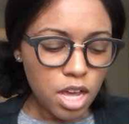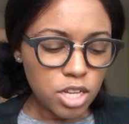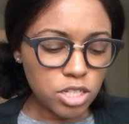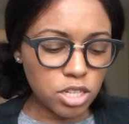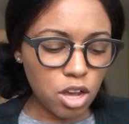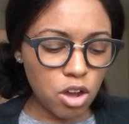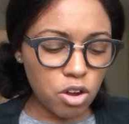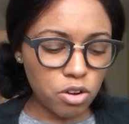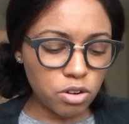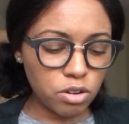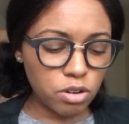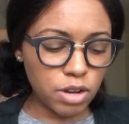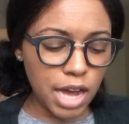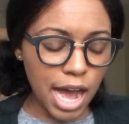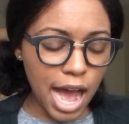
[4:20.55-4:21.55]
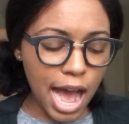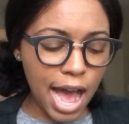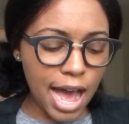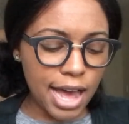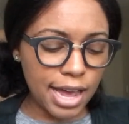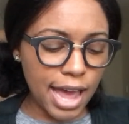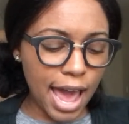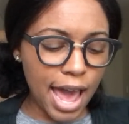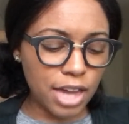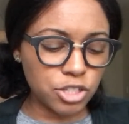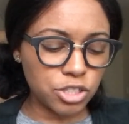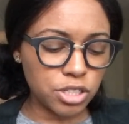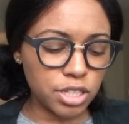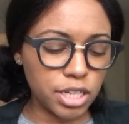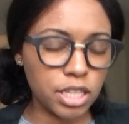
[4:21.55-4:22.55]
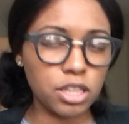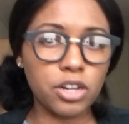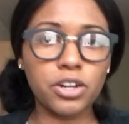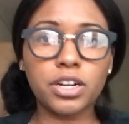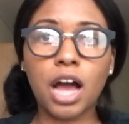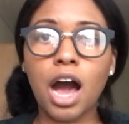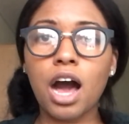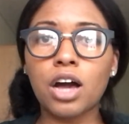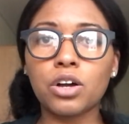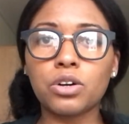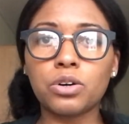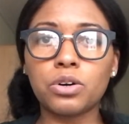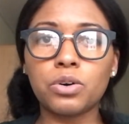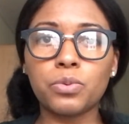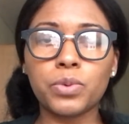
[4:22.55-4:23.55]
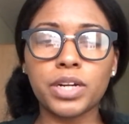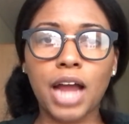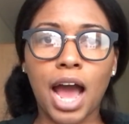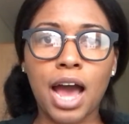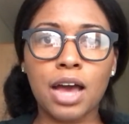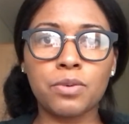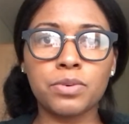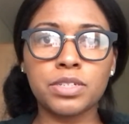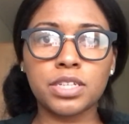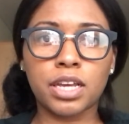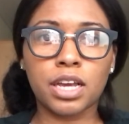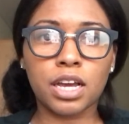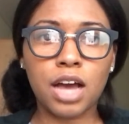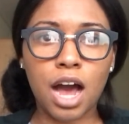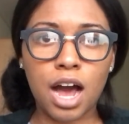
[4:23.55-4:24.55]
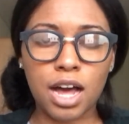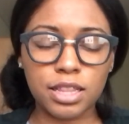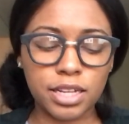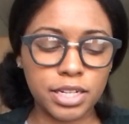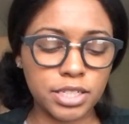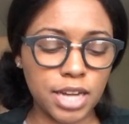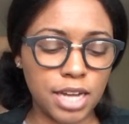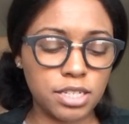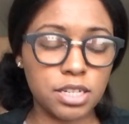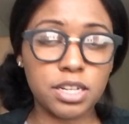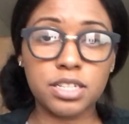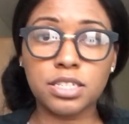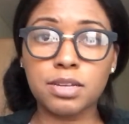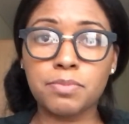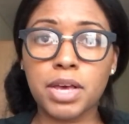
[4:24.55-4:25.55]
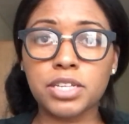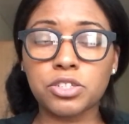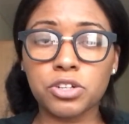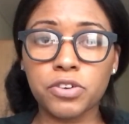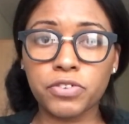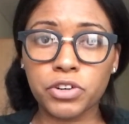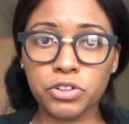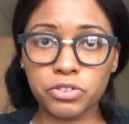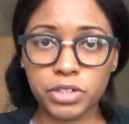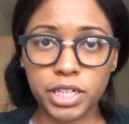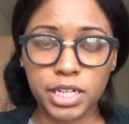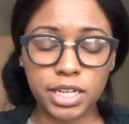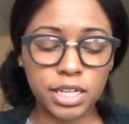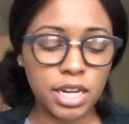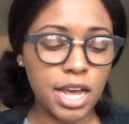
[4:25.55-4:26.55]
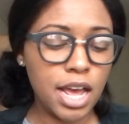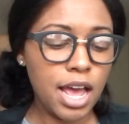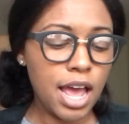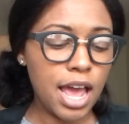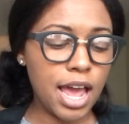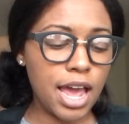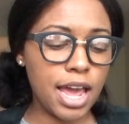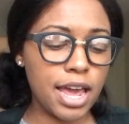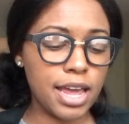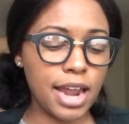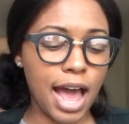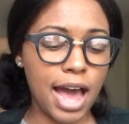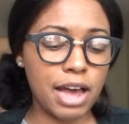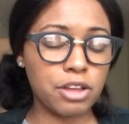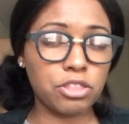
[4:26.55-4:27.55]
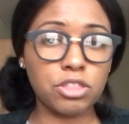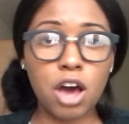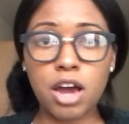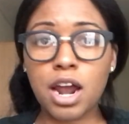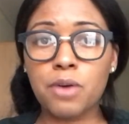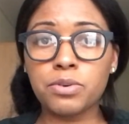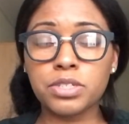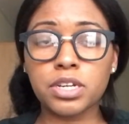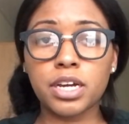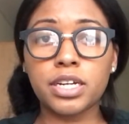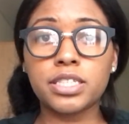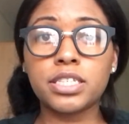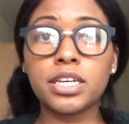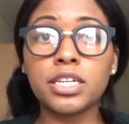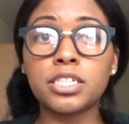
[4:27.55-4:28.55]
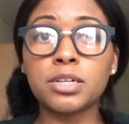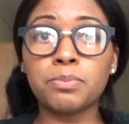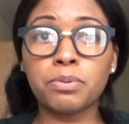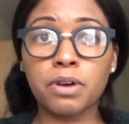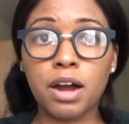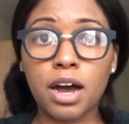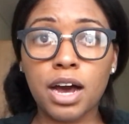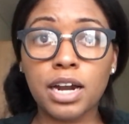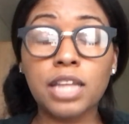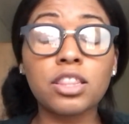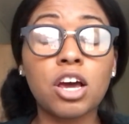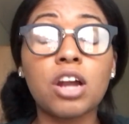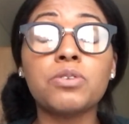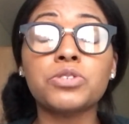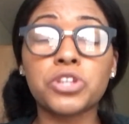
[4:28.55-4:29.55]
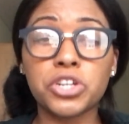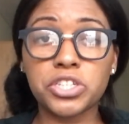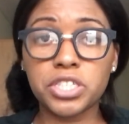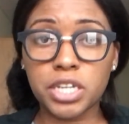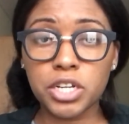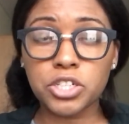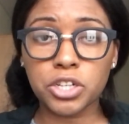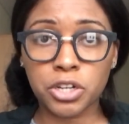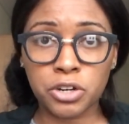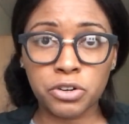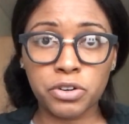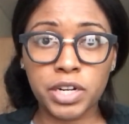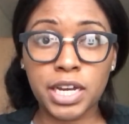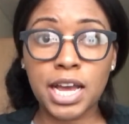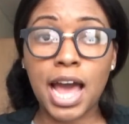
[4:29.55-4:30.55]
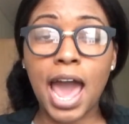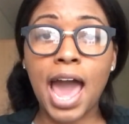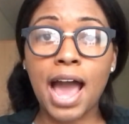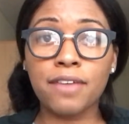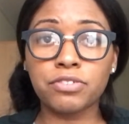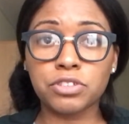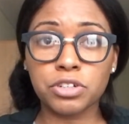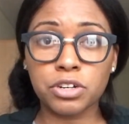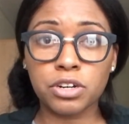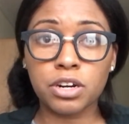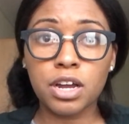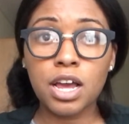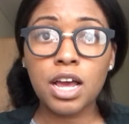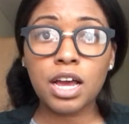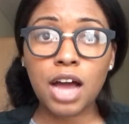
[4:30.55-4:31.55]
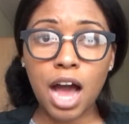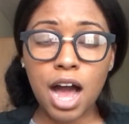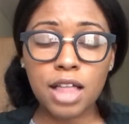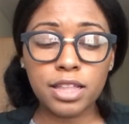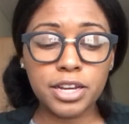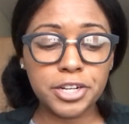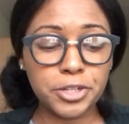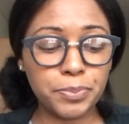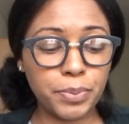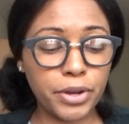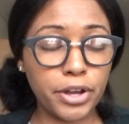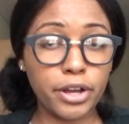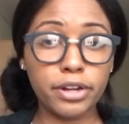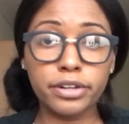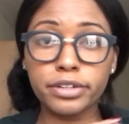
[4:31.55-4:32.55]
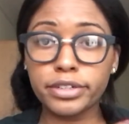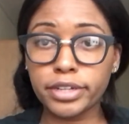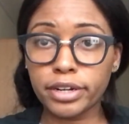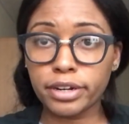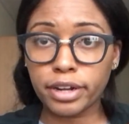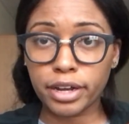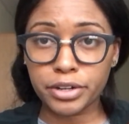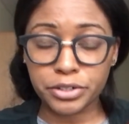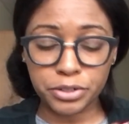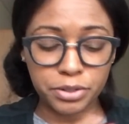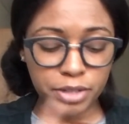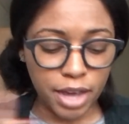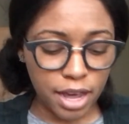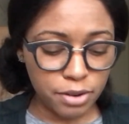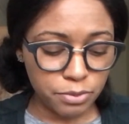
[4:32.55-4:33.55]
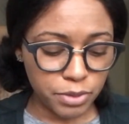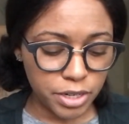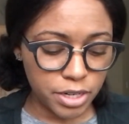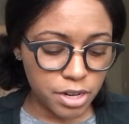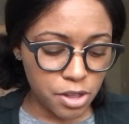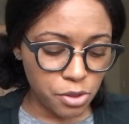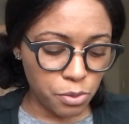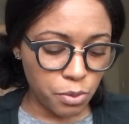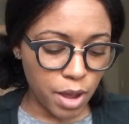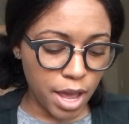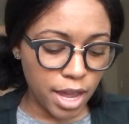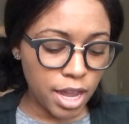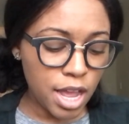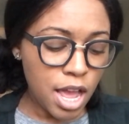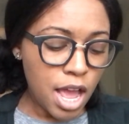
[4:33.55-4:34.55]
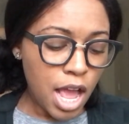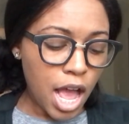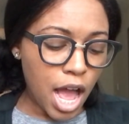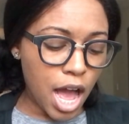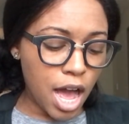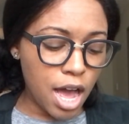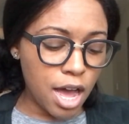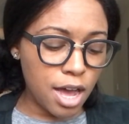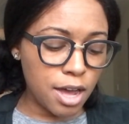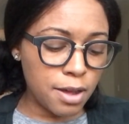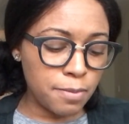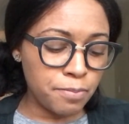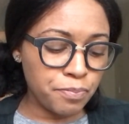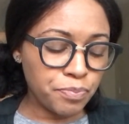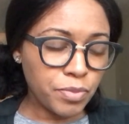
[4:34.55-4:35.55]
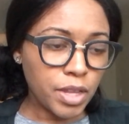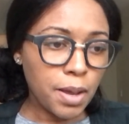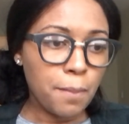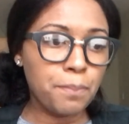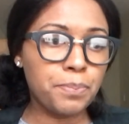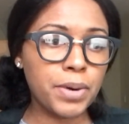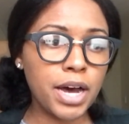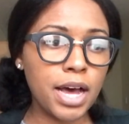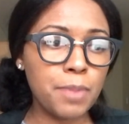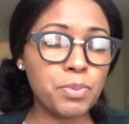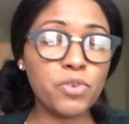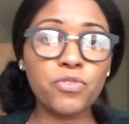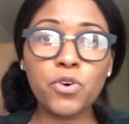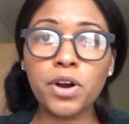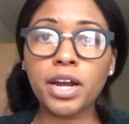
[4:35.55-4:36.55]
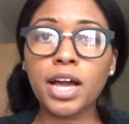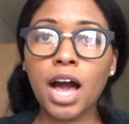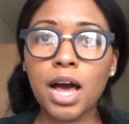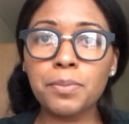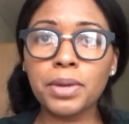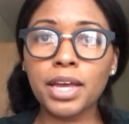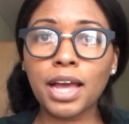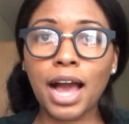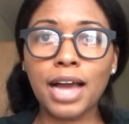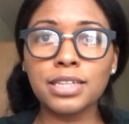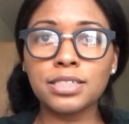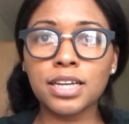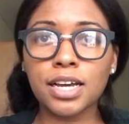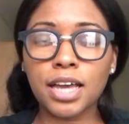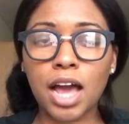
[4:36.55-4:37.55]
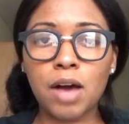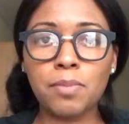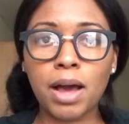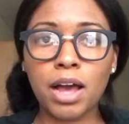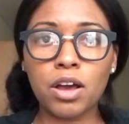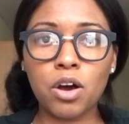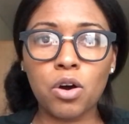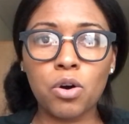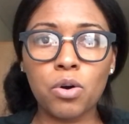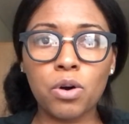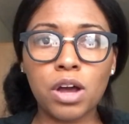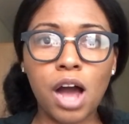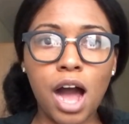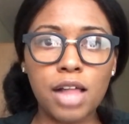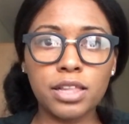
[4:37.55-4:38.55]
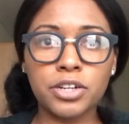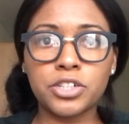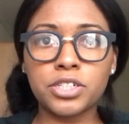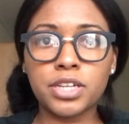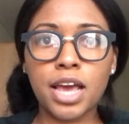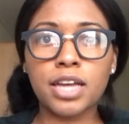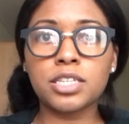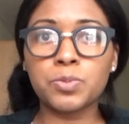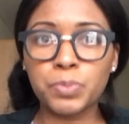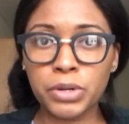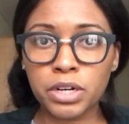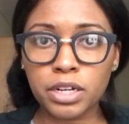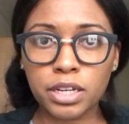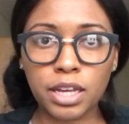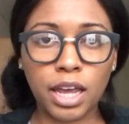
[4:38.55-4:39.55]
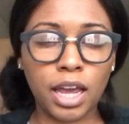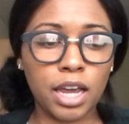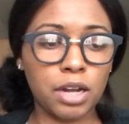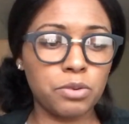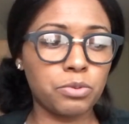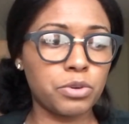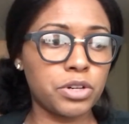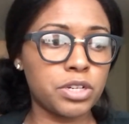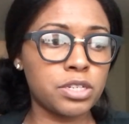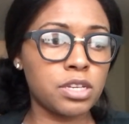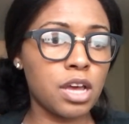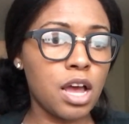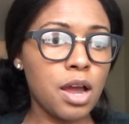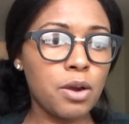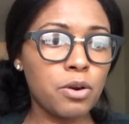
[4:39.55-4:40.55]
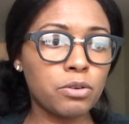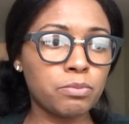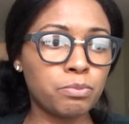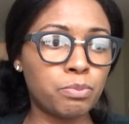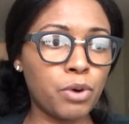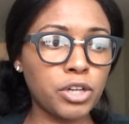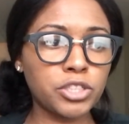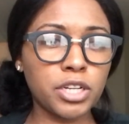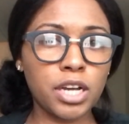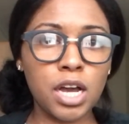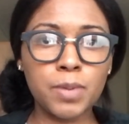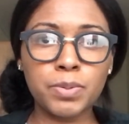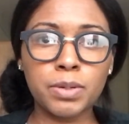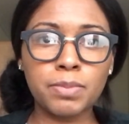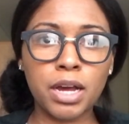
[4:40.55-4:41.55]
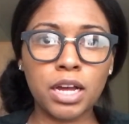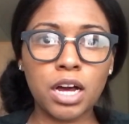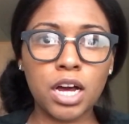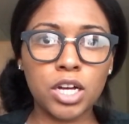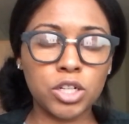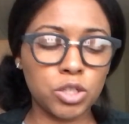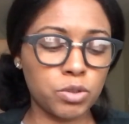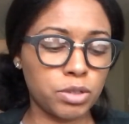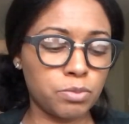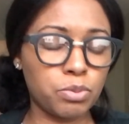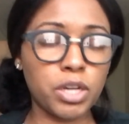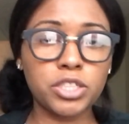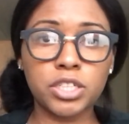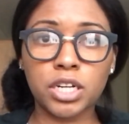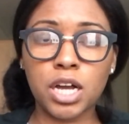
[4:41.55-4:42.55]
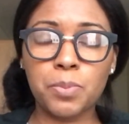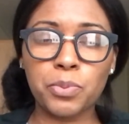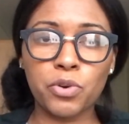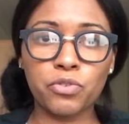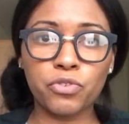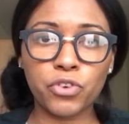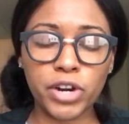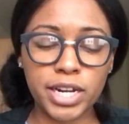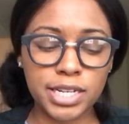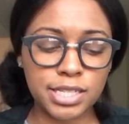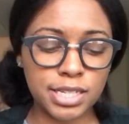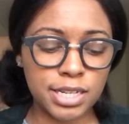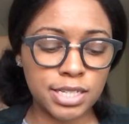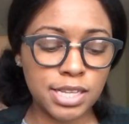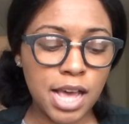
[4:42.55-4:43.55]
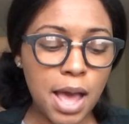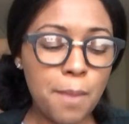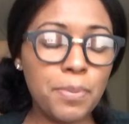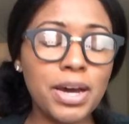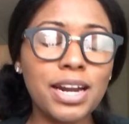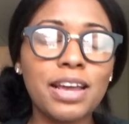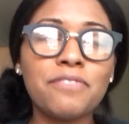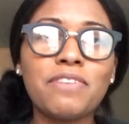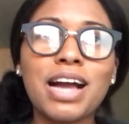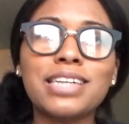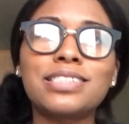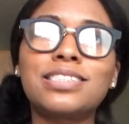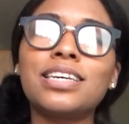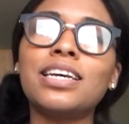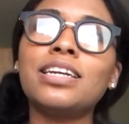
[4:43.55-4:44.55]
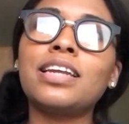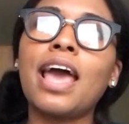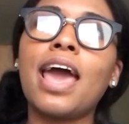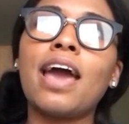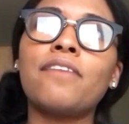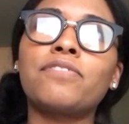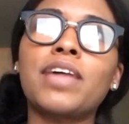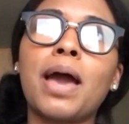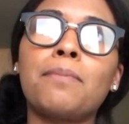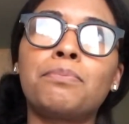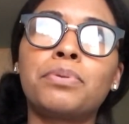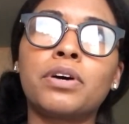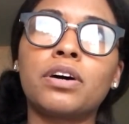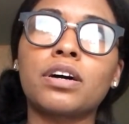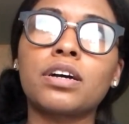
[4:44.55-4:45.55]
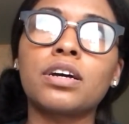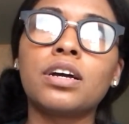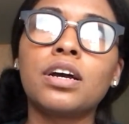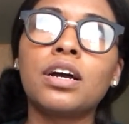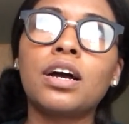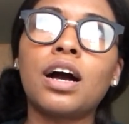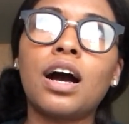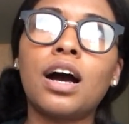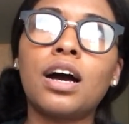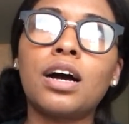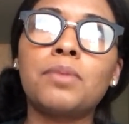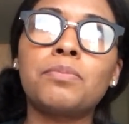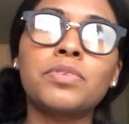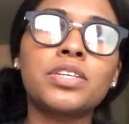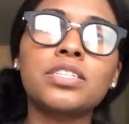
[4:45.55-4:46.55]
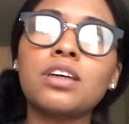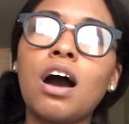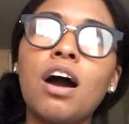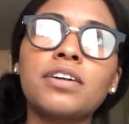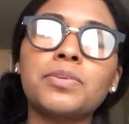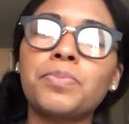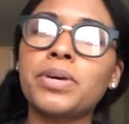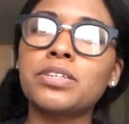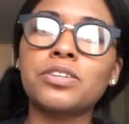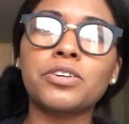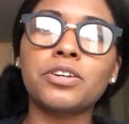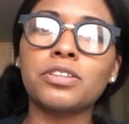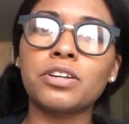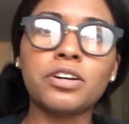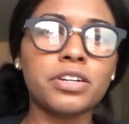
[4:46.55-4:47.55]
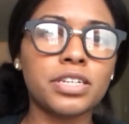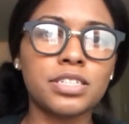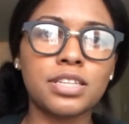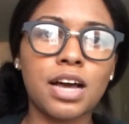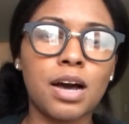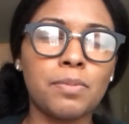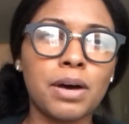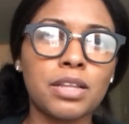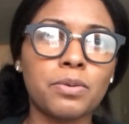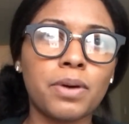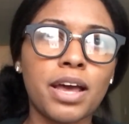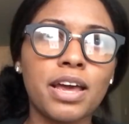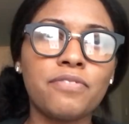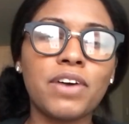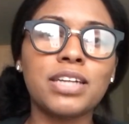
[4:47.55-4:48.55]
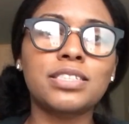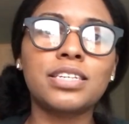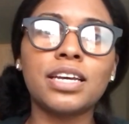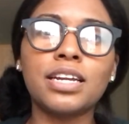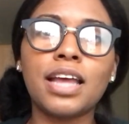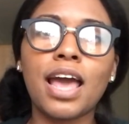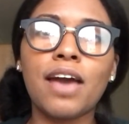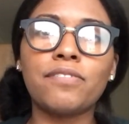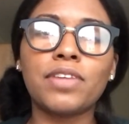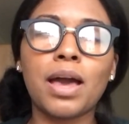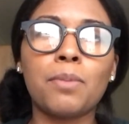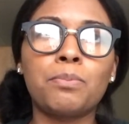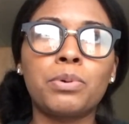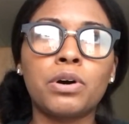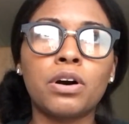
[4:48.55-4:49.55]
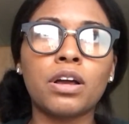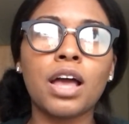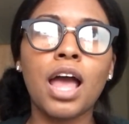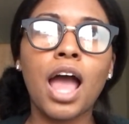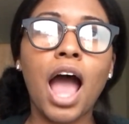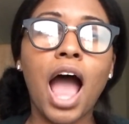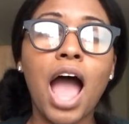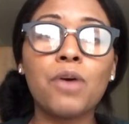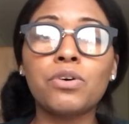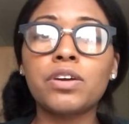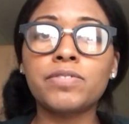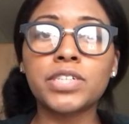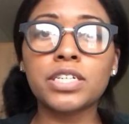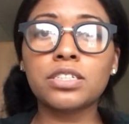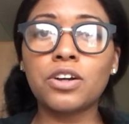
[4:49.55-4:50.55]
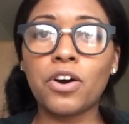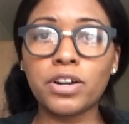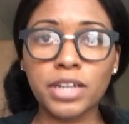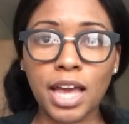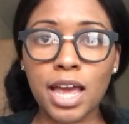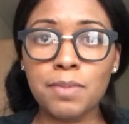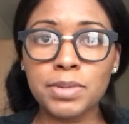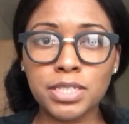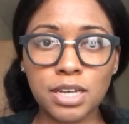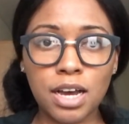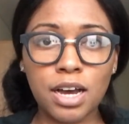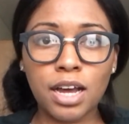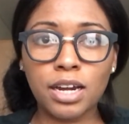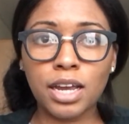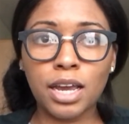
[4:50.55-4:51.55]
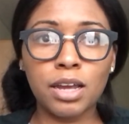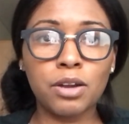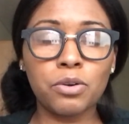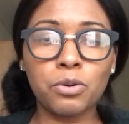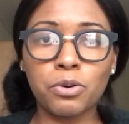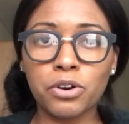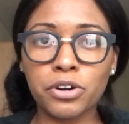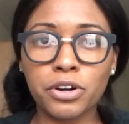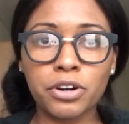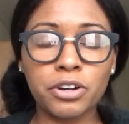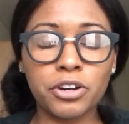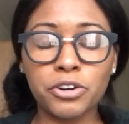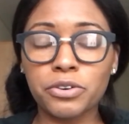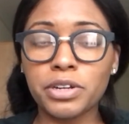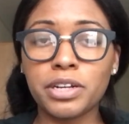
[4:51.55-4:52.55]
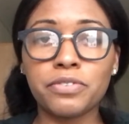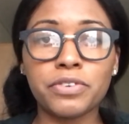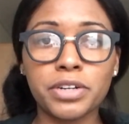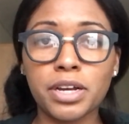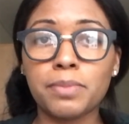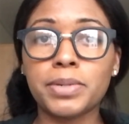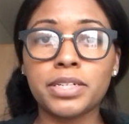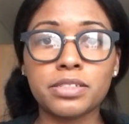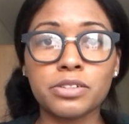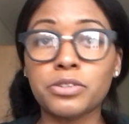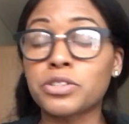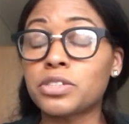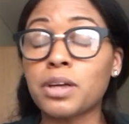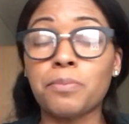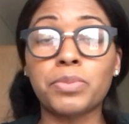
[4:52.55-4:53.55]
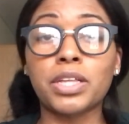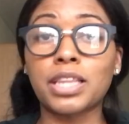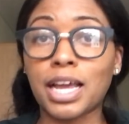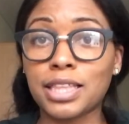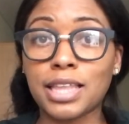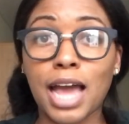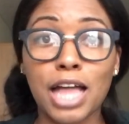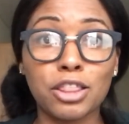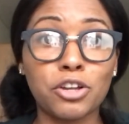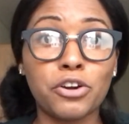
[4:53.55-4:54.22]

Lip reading: So I actually learned Hangul when I was in college. I took a semester of Korean, and I thought I was going to teach abroad. I thought I was going to teach in Korea after college, but did not do that. Went another way. But before coming, I dug out my old college textbook and was brushing up on my Hangul and brushing up on phrases. But if I didn't have that book, this all depends on your learning style, by the way. If I didn't have that book, I would have just gone to Amazon and ordered Korean for Dummies or something like that.